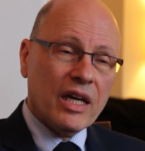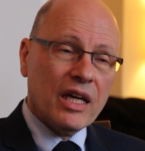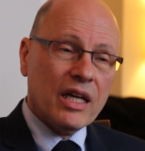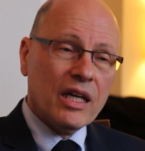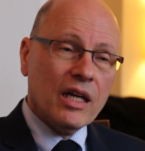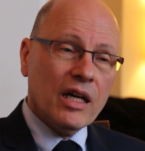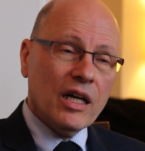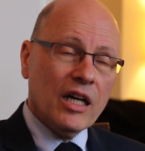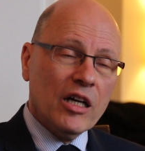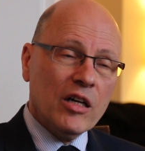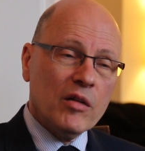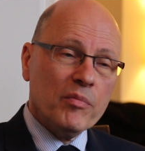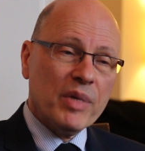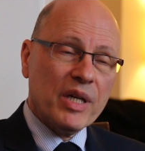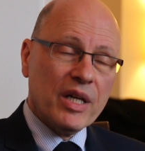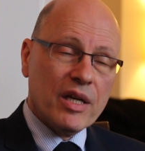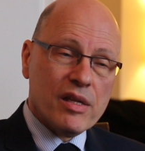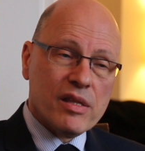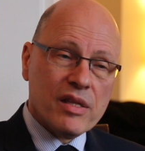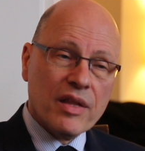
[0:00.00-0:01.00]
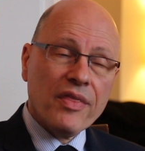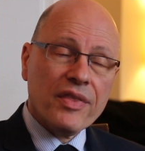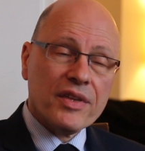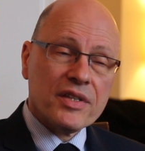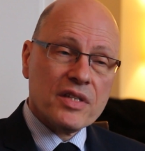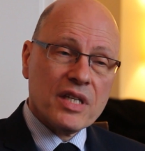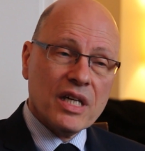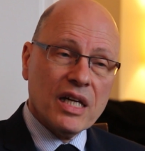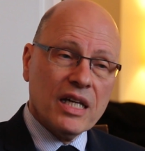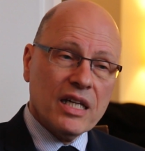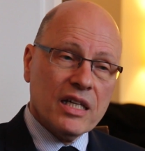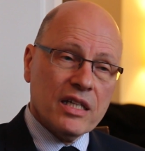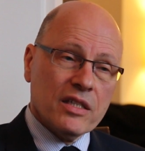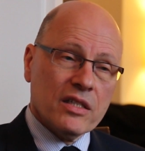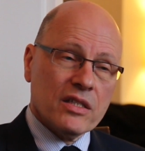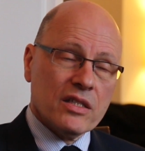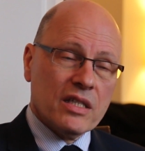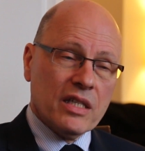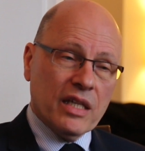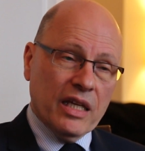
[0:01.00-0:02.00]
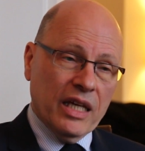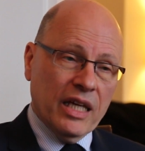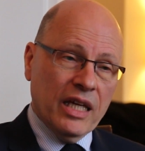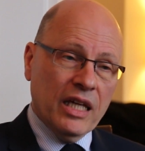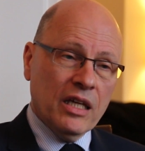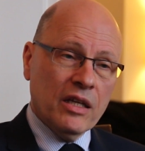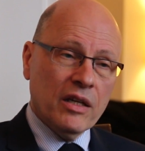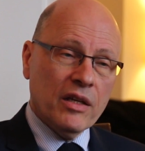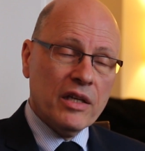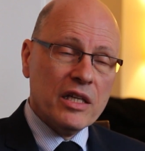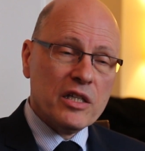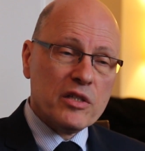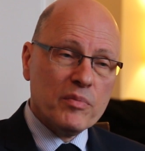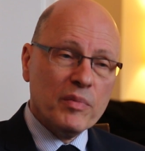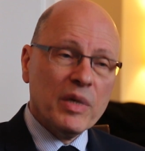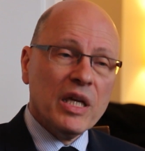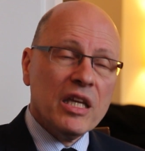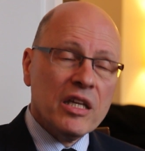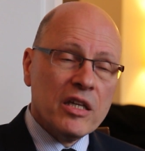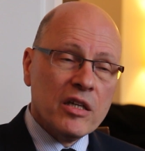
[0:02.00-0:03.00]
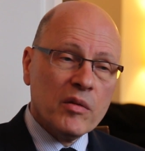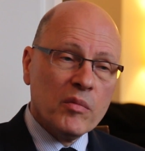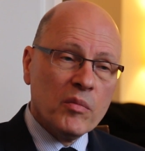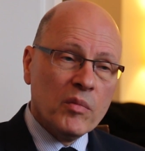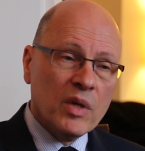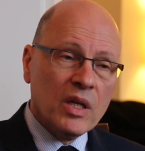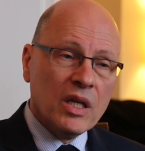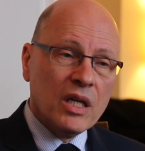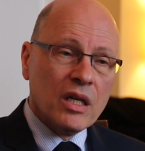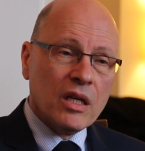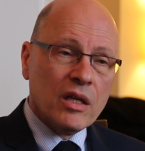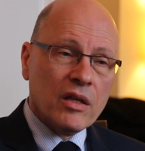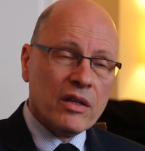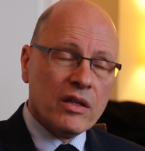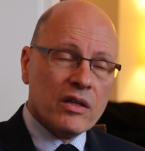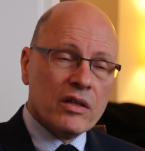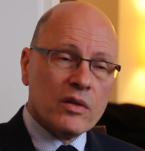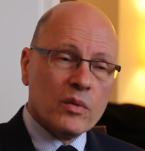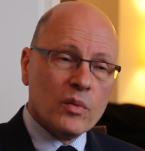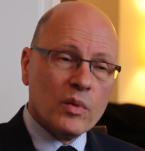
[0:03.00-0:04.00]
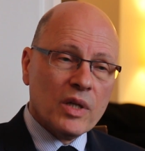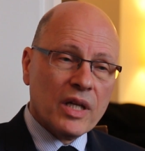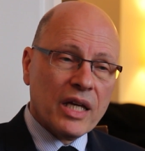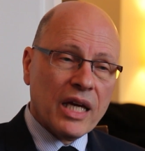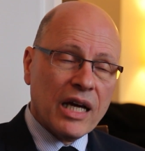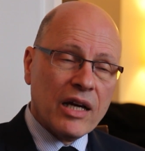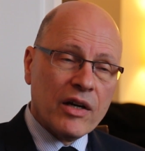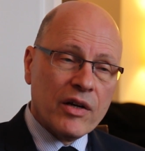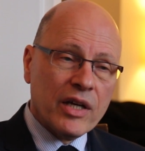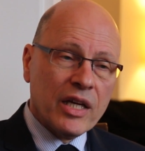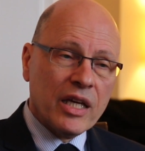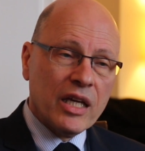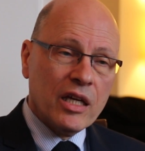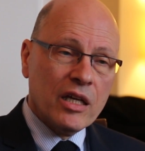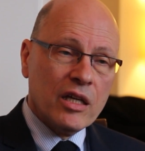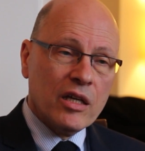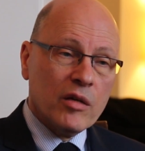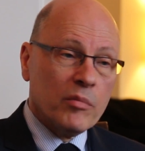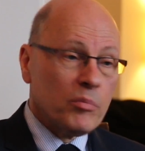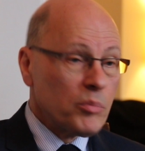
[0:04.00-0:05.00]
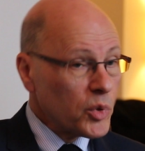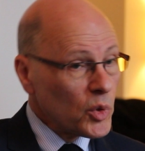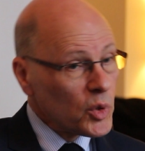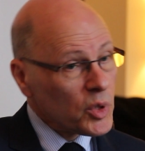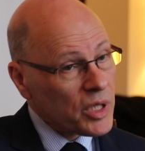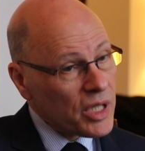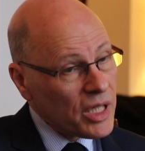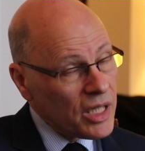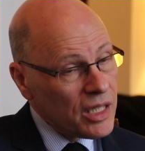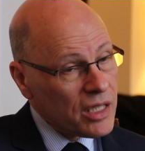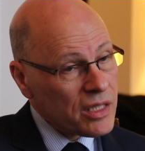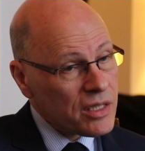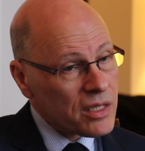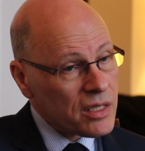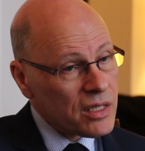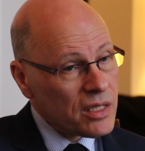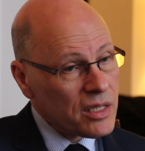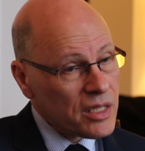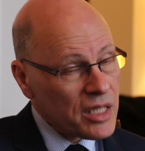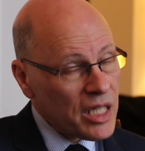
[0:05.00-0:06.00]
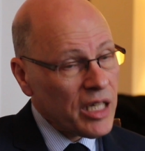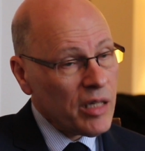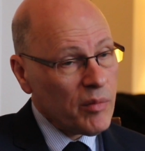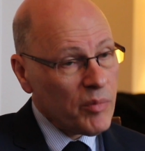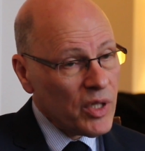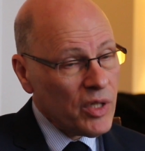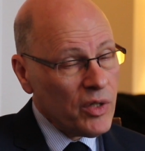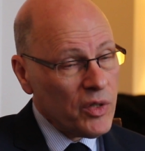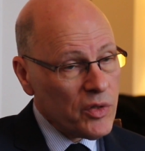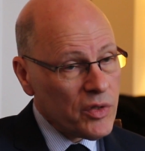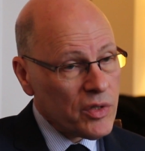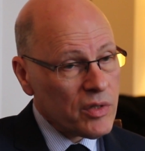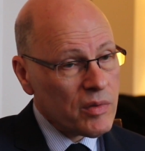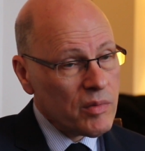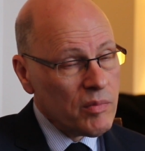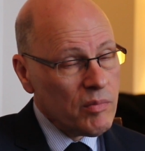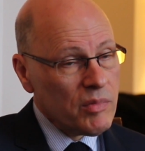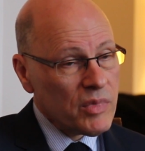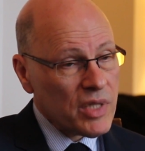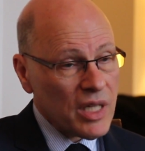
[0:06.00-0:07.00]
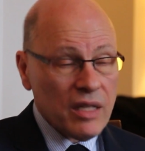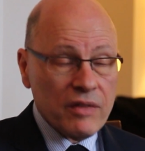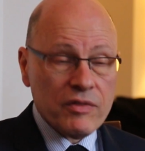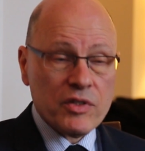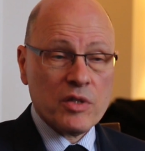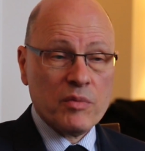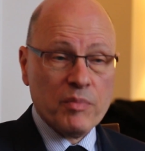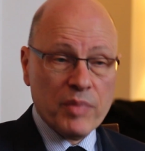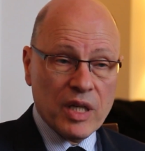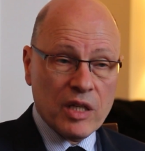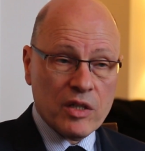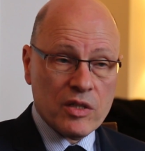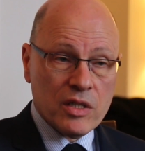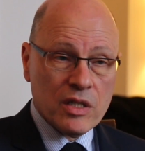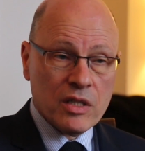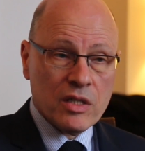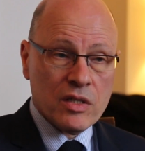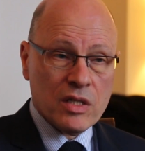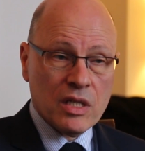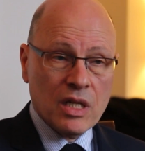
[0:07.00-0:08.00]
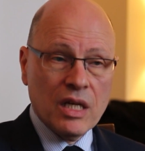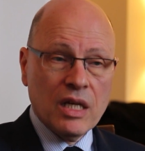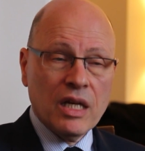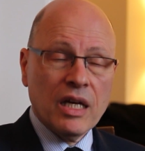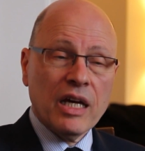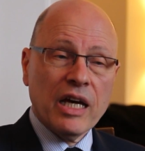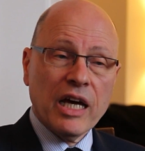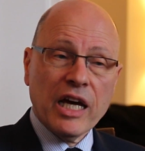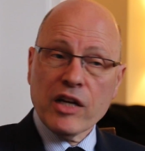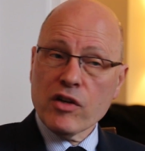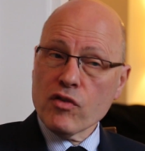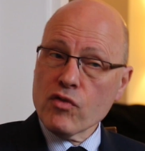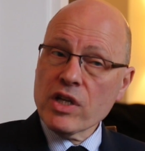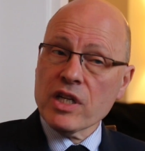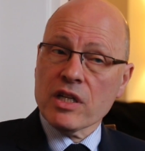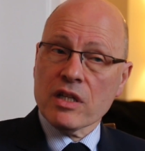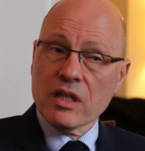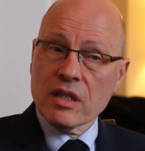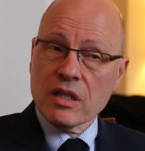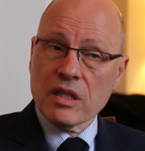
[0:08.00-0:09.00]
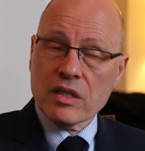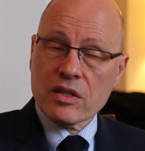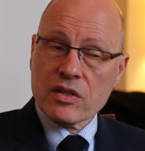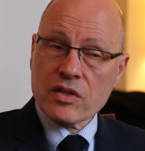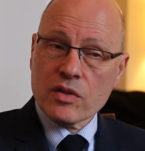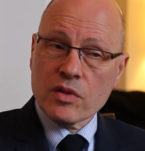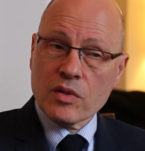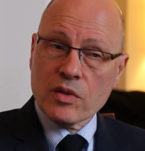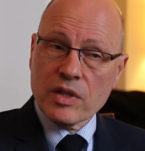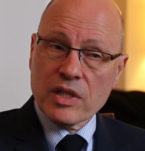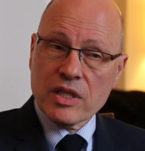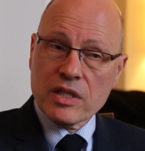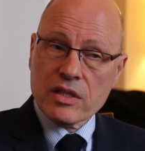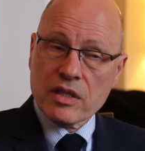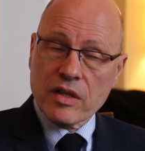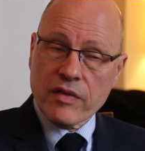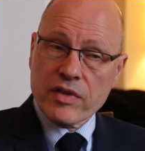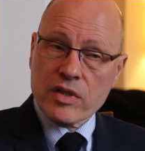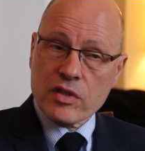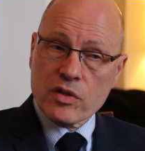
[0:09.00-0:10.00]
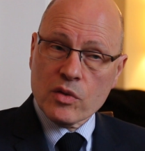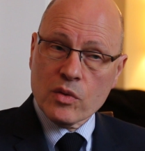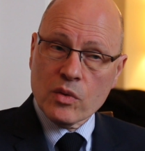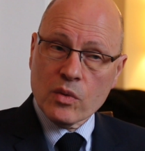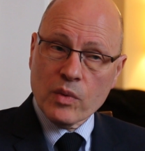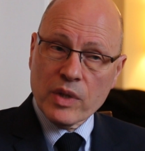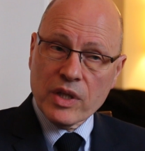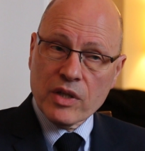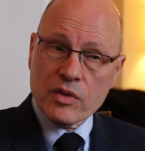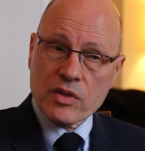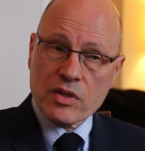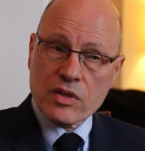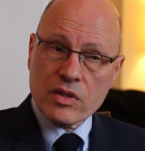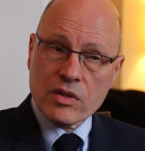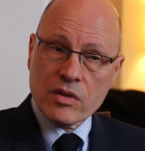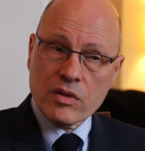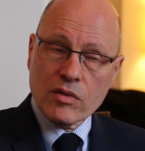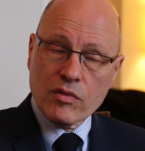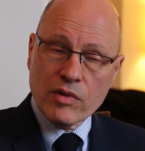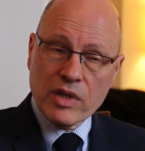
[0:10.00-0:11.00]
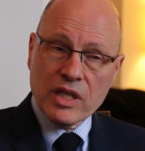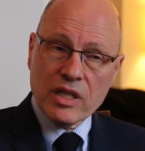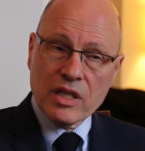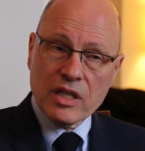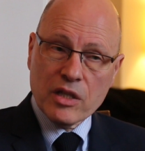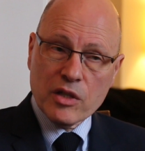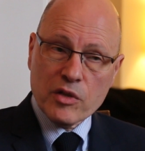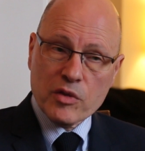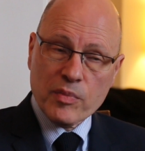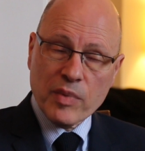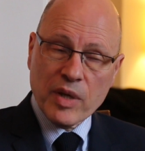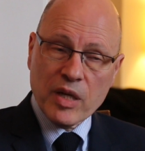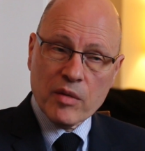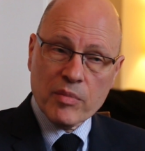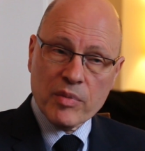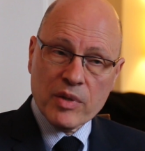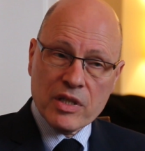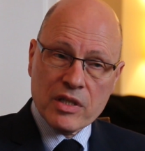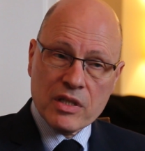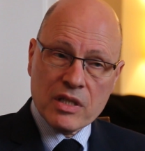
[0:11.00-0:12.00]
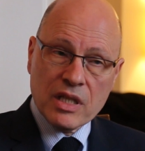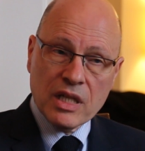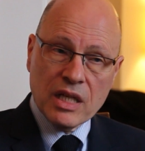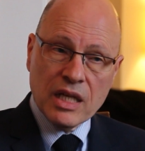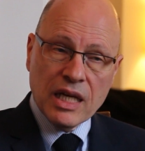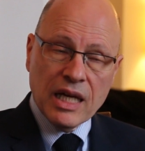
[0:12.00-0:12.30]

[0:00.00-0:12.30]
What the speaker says: they are being synthesized in this medium that will carry broadcast type news, television pictures, and written stories of the sort we used to read in newspapers.